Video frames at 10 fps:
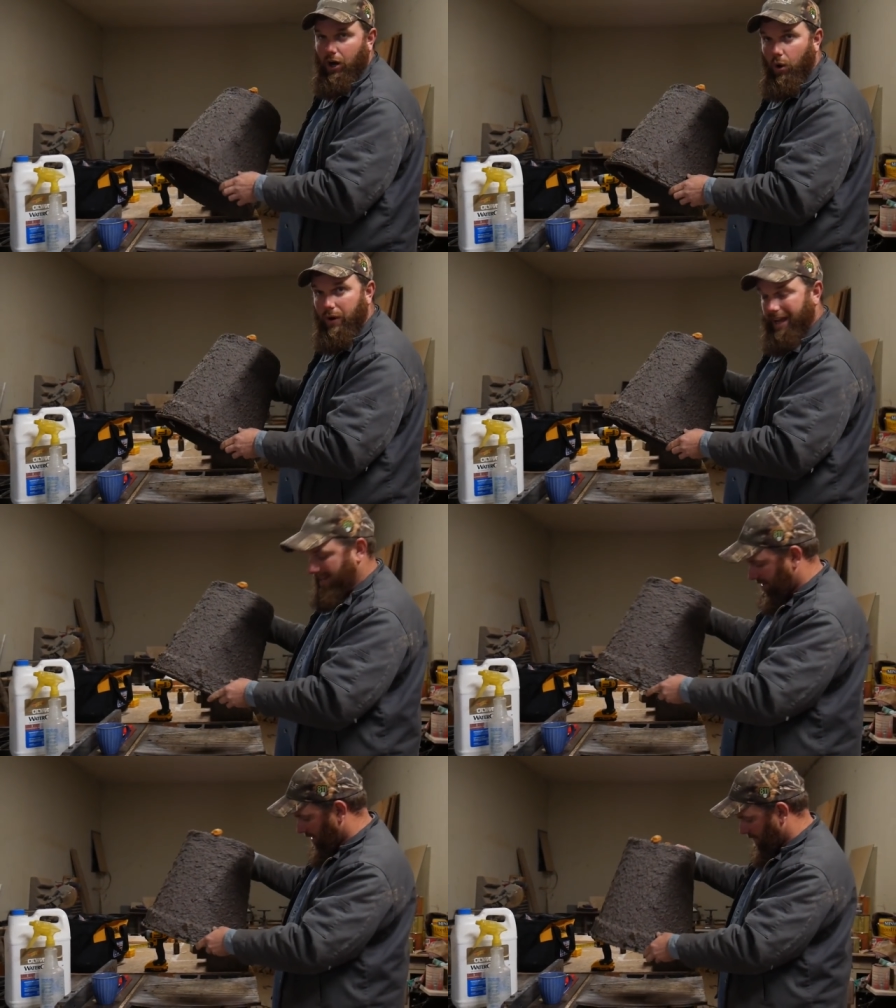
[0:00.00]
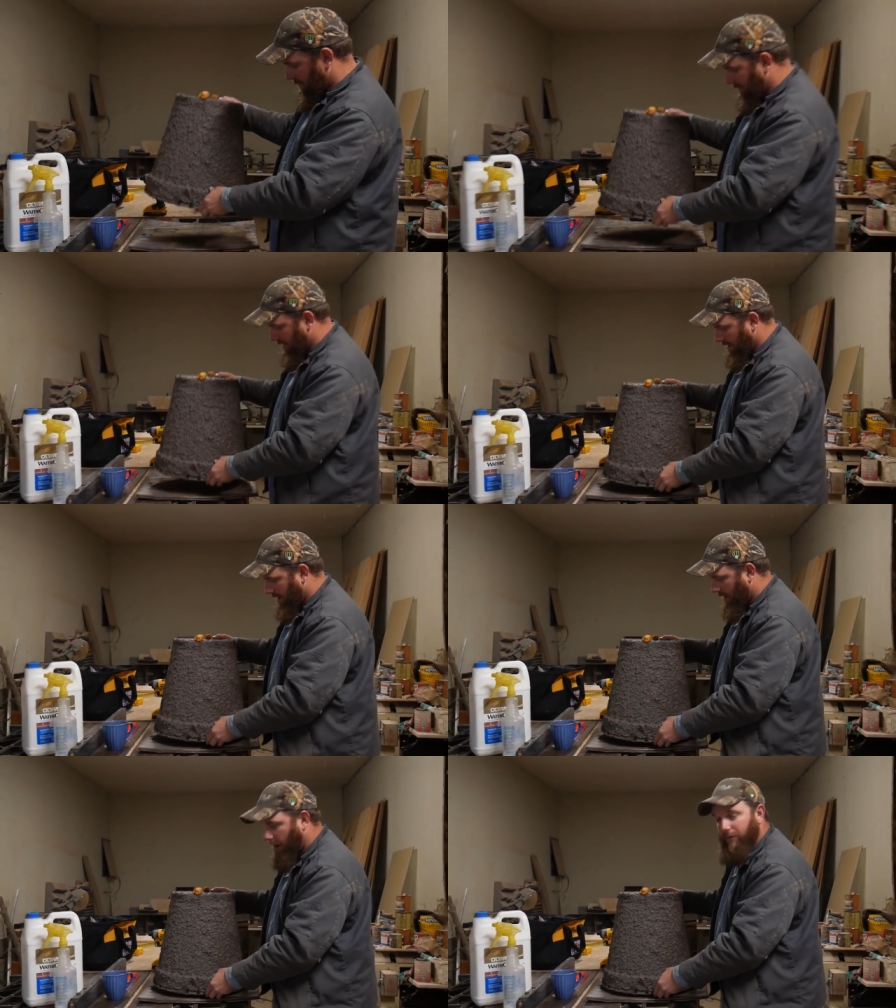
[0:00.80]
a whole case of them
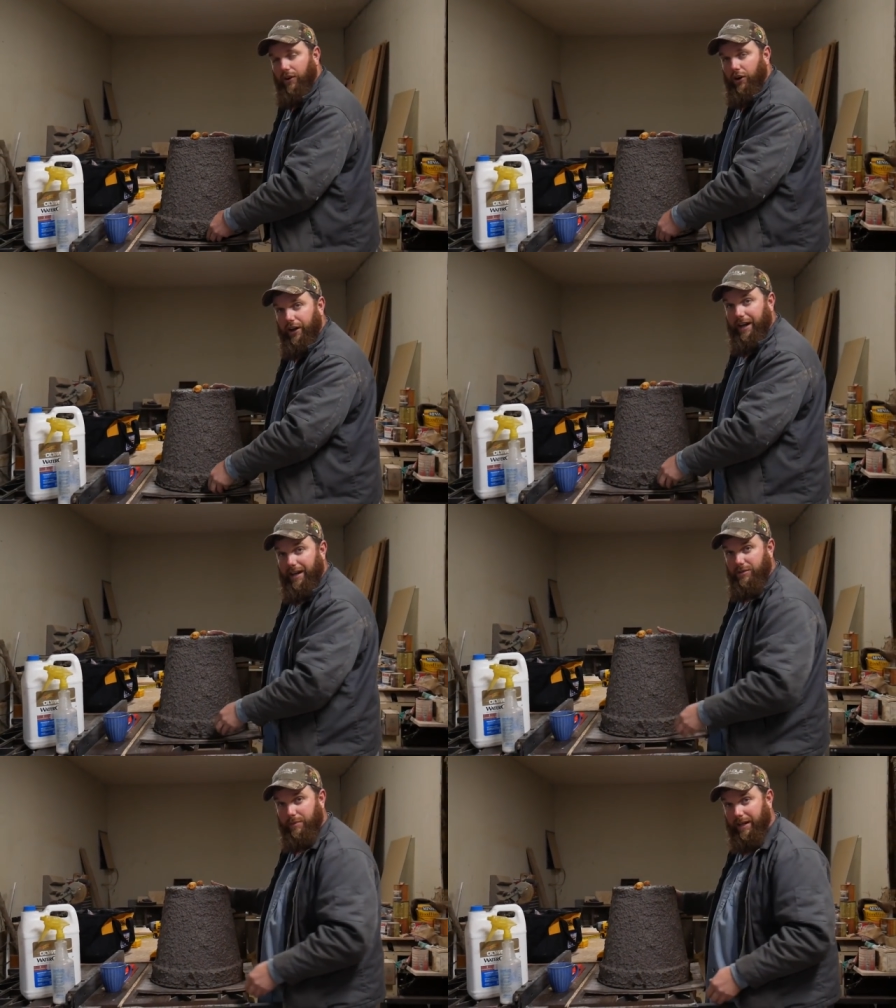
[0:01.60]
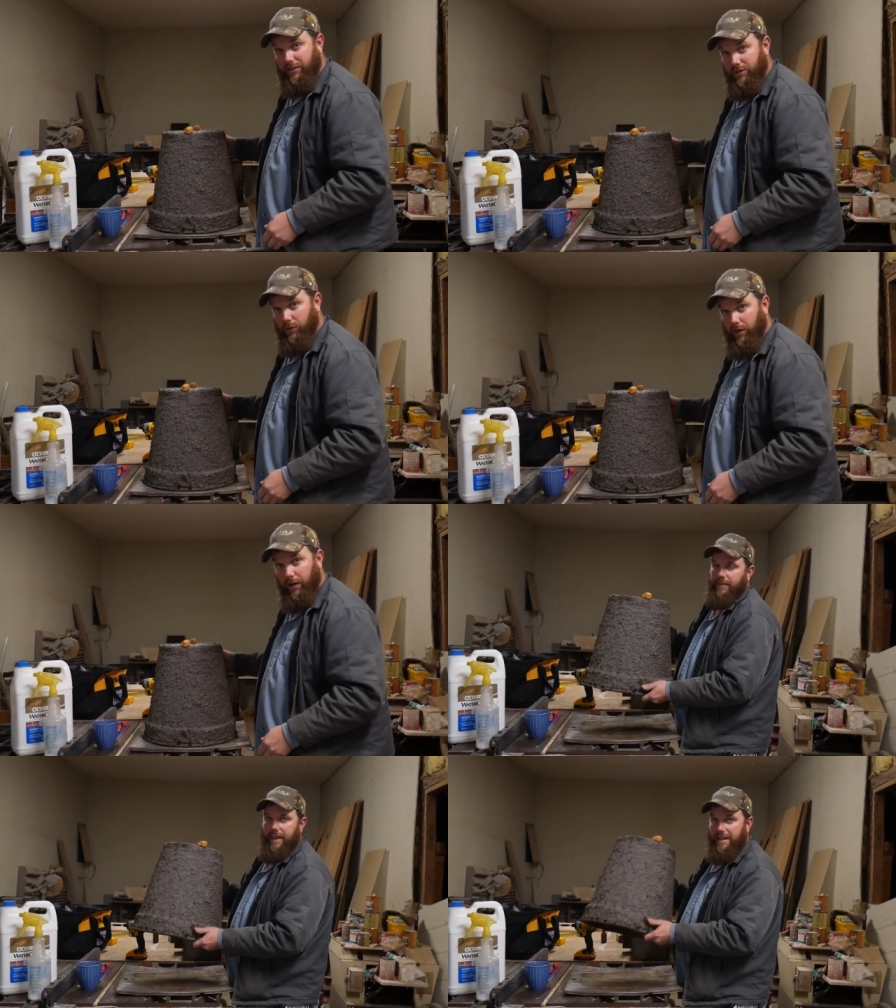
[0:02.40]
off of Greenhouse Megastore.
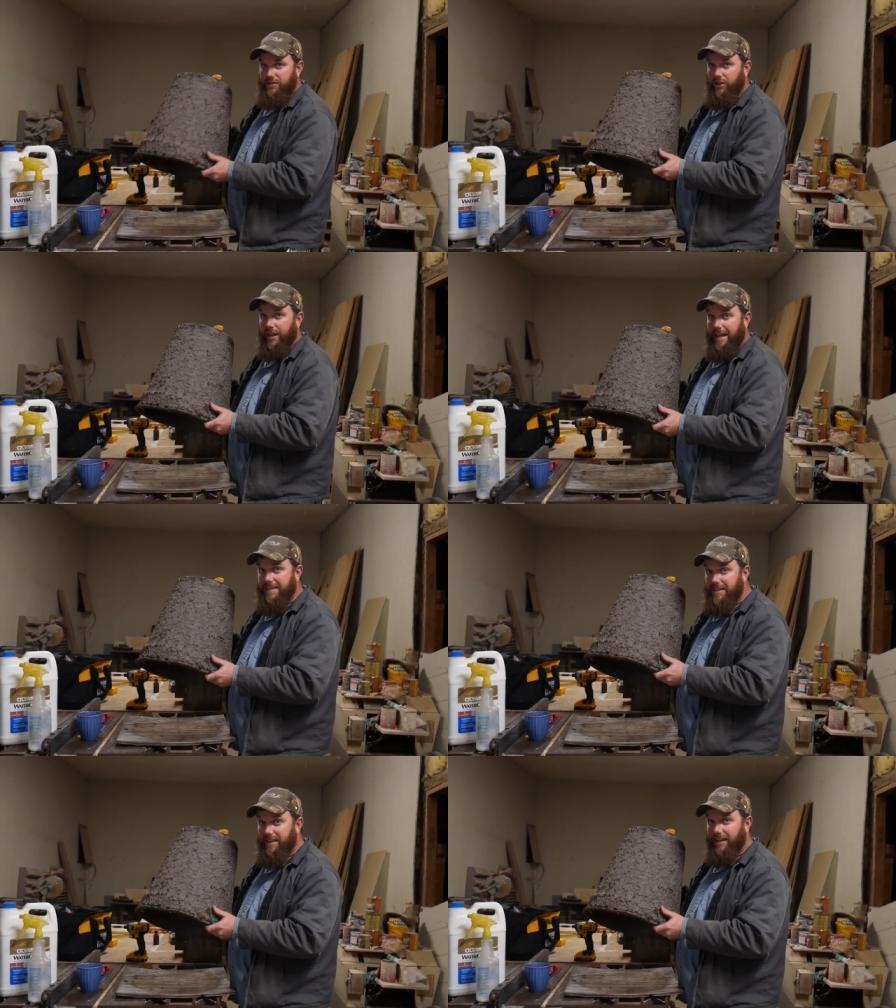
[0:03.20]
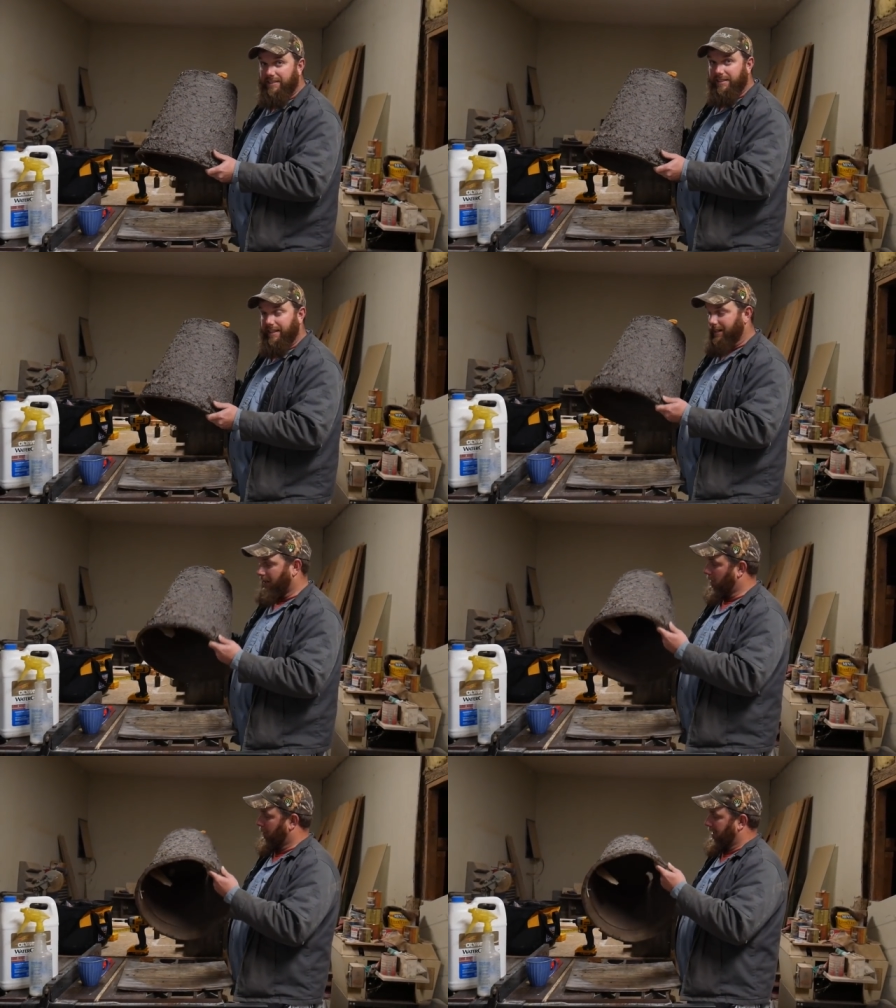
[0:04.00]
These are the easy things to get a
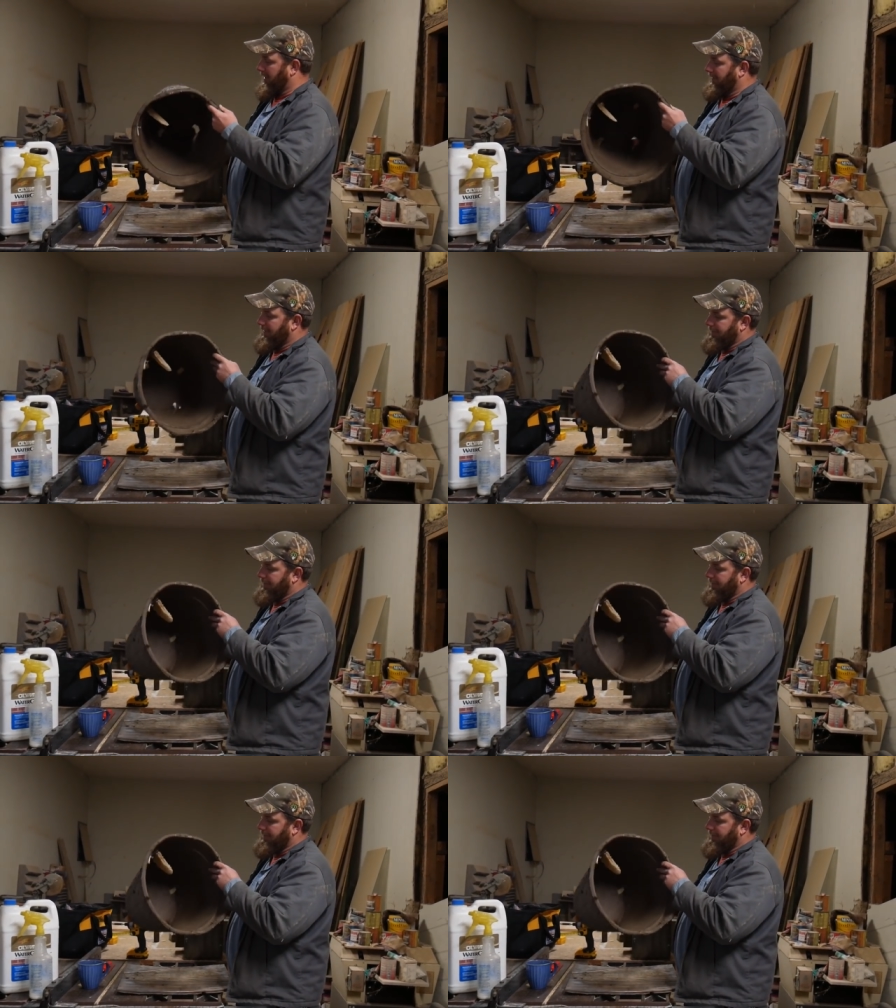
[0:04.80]
hold of.